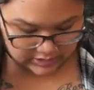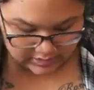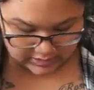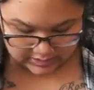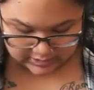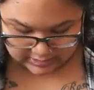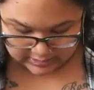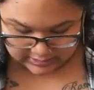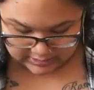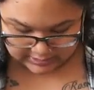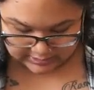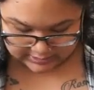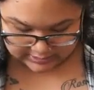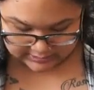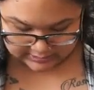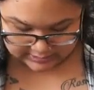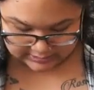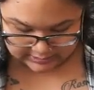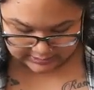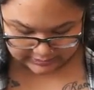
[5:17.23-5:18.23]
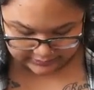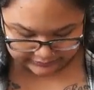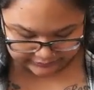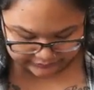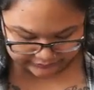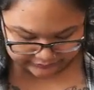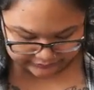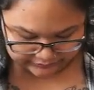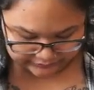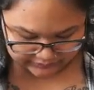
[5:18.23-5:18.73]
And
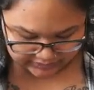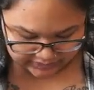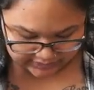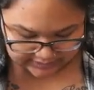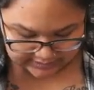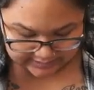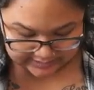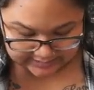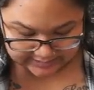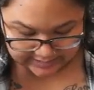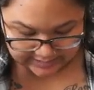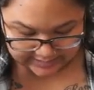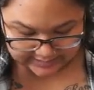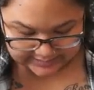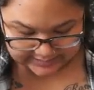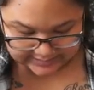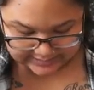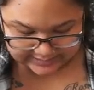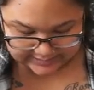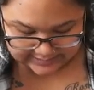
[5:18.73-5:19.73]
it's a size